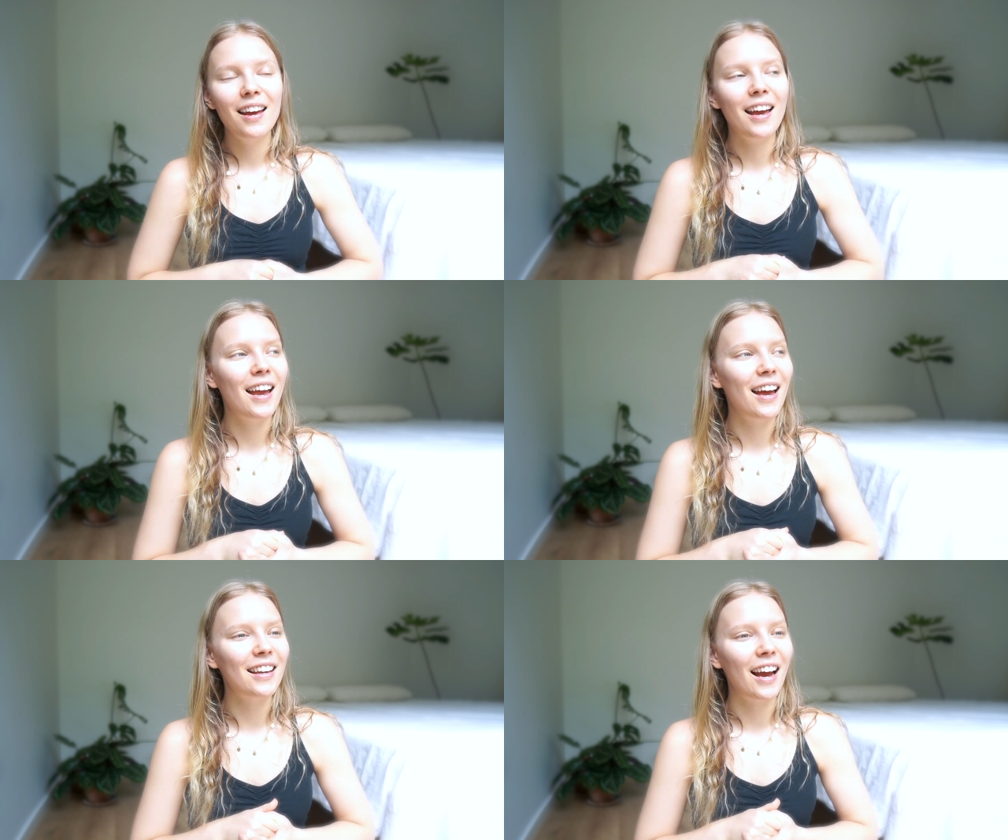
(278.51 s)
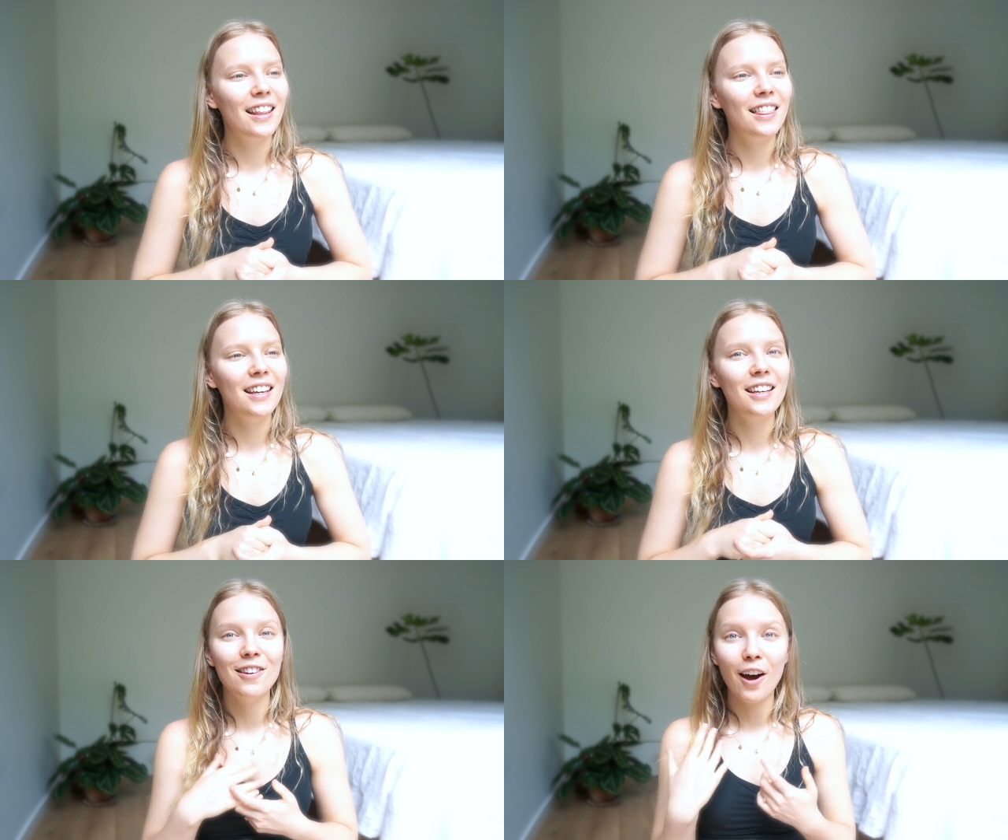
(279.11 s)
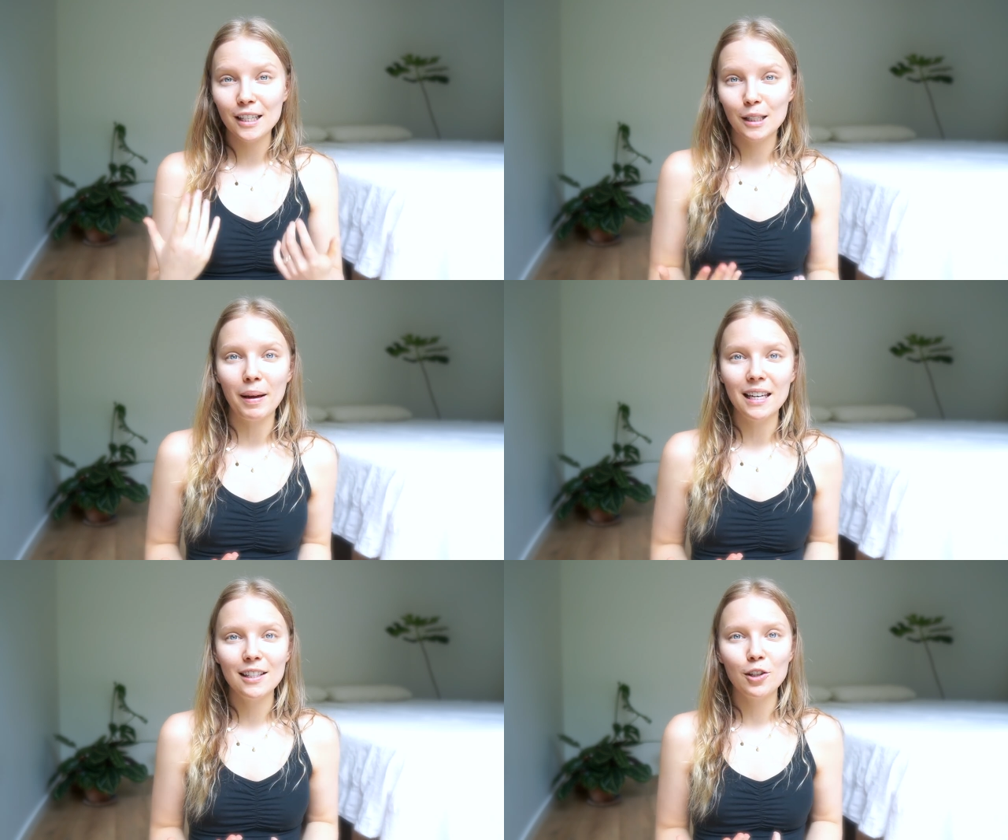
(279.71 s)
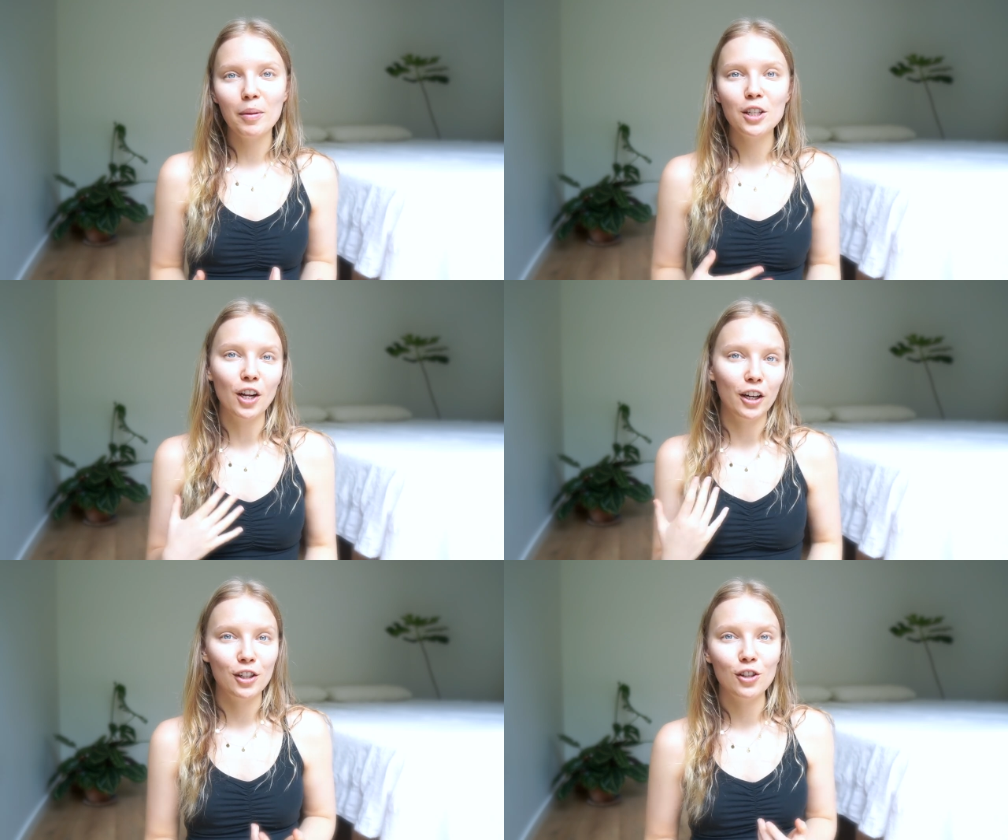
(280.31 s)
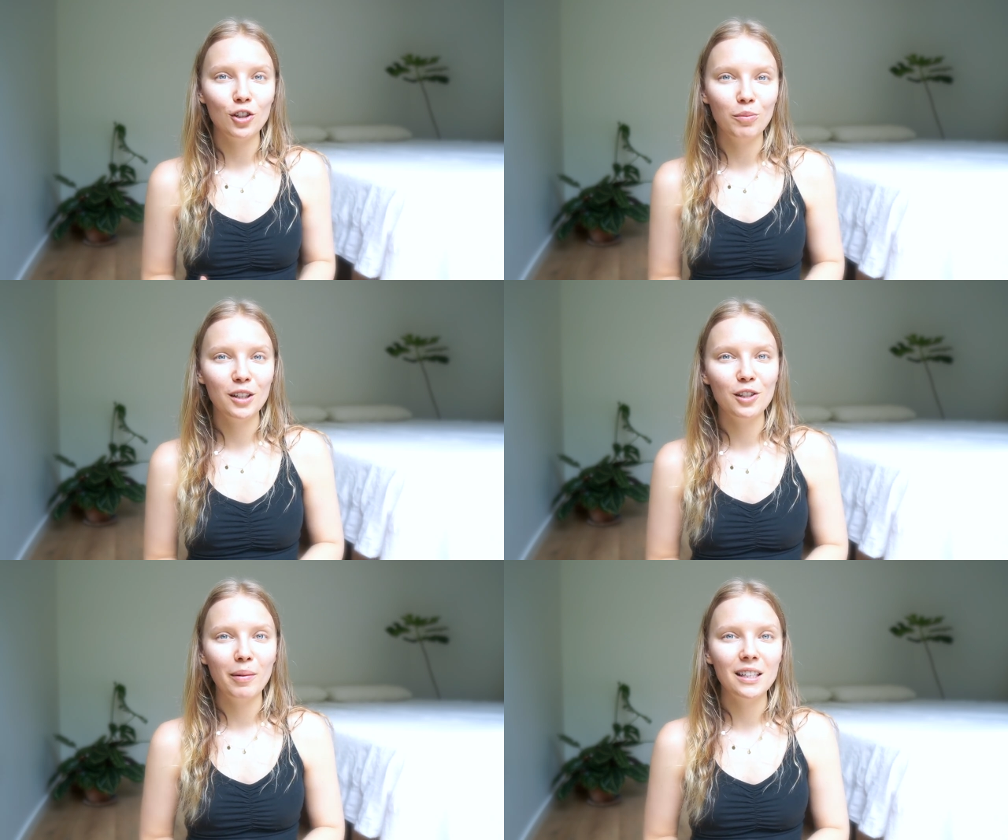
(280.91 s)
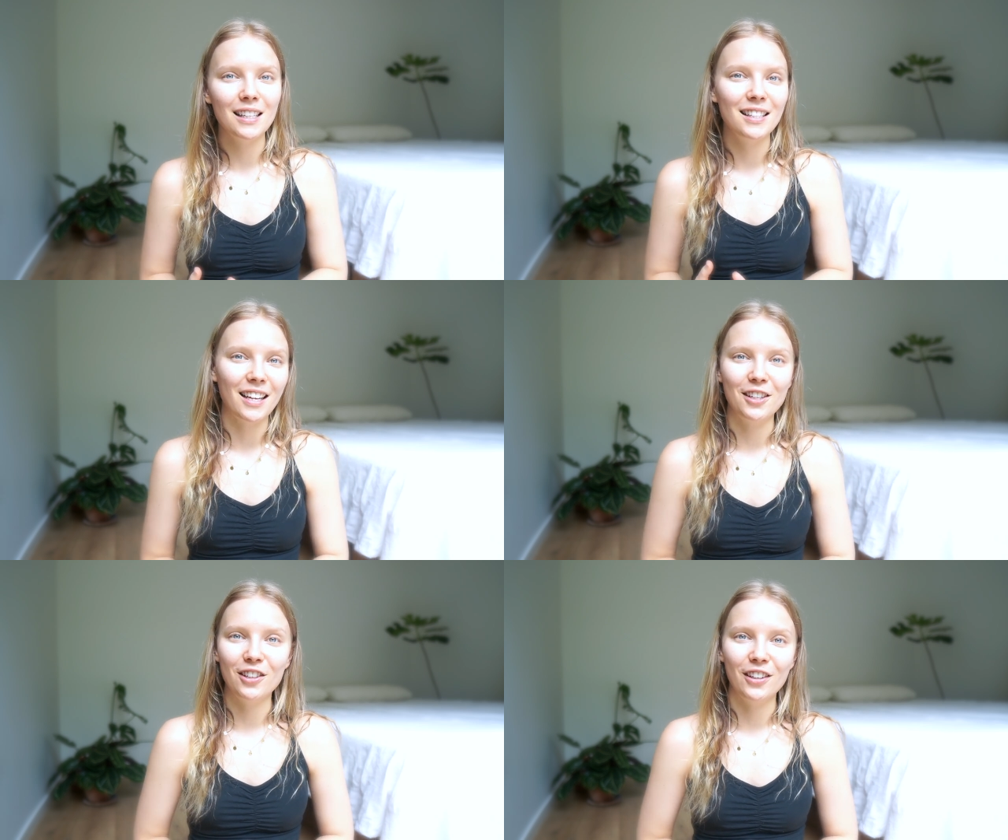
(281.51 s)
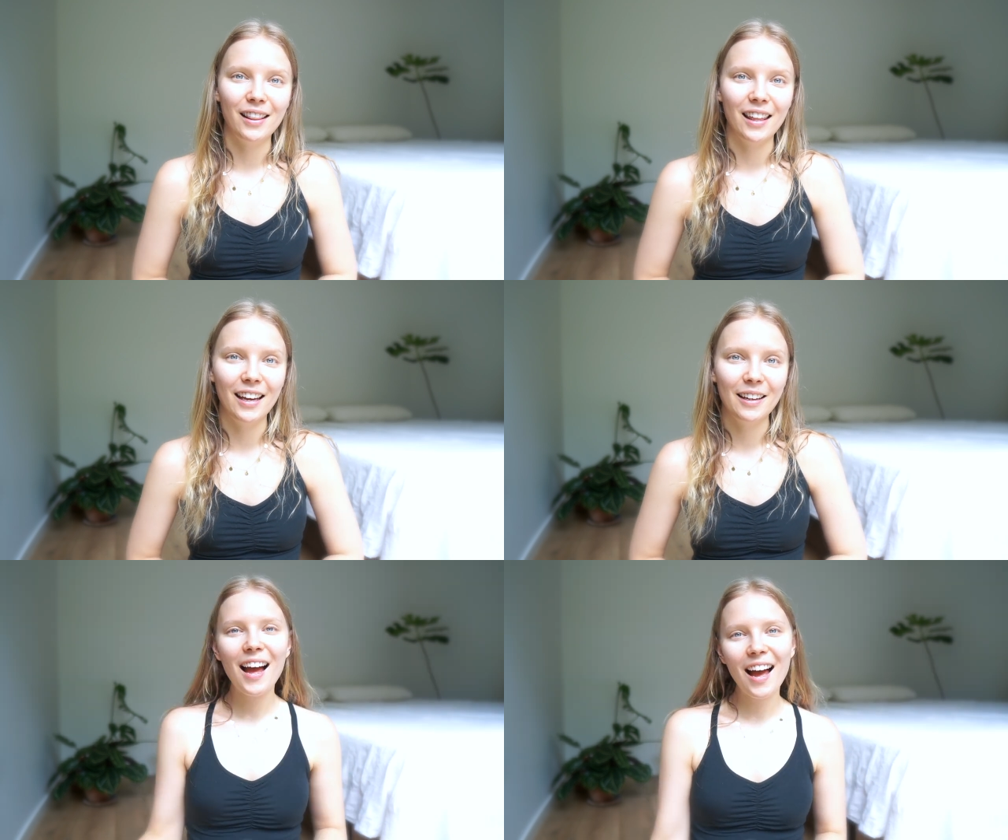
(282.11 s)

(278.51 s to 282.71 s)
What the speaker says: And I think not spending so much, not consuming so much is such a good thing.